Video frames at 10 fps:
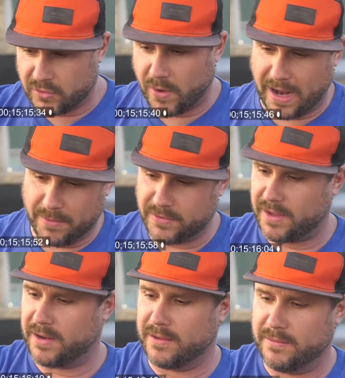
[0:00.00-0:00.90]
I was
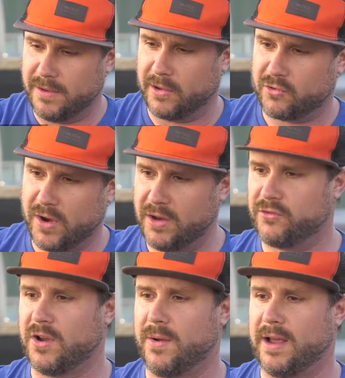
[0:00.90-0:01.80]
at a trade
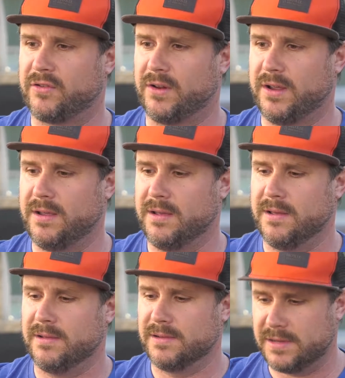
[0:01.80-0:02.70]
show actually
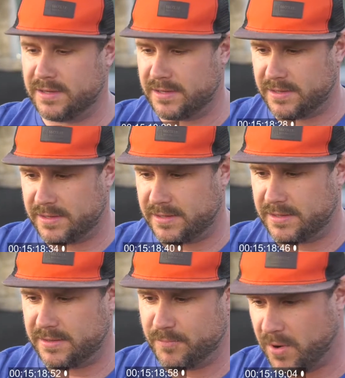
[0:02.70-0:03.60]

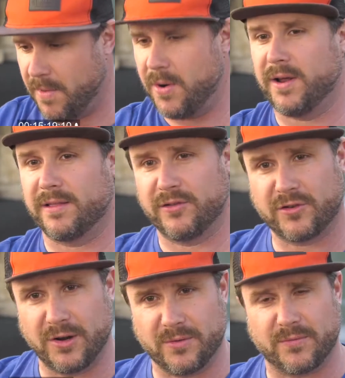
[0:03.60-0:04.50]
promoting this
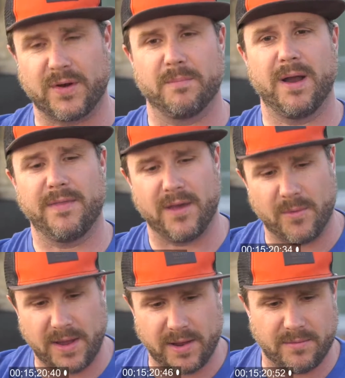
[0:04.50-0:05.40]
gluten-free bread that
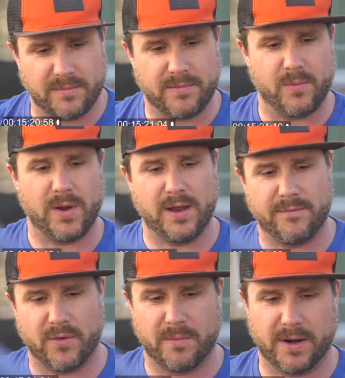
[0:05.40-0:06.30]
we had
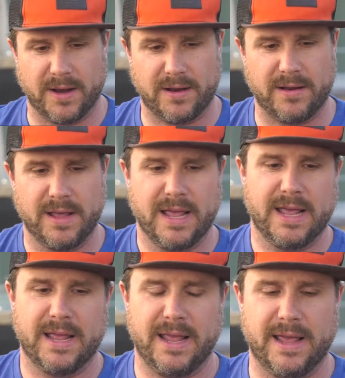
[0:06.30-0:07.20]
formulated,
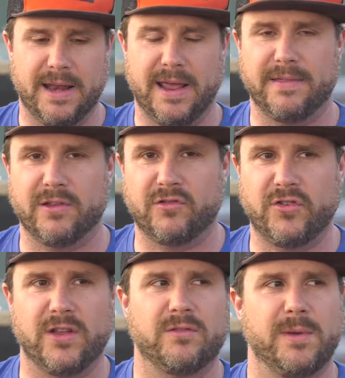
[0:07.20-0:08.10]
and had this
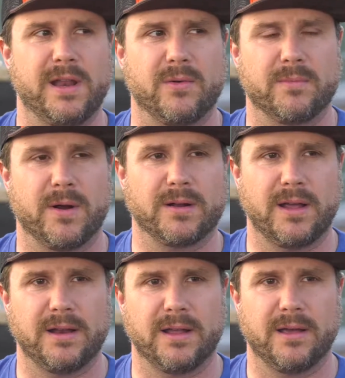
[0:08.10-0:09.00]
chance meeting with Mark
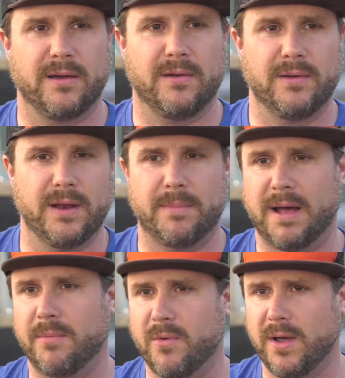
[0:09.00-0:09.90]
Nightingale and
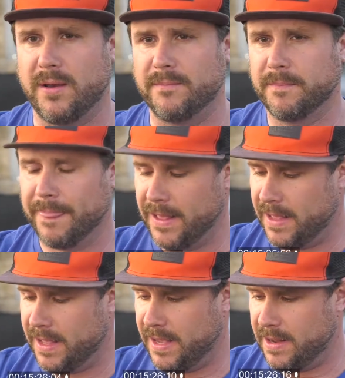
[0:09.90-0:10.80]
Bob Quinn,
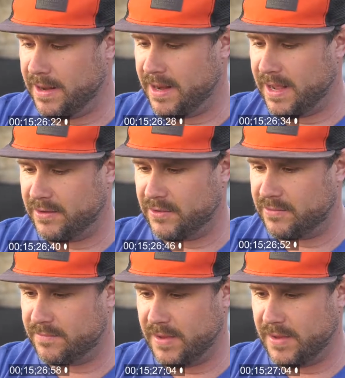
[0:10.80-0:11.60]
and I just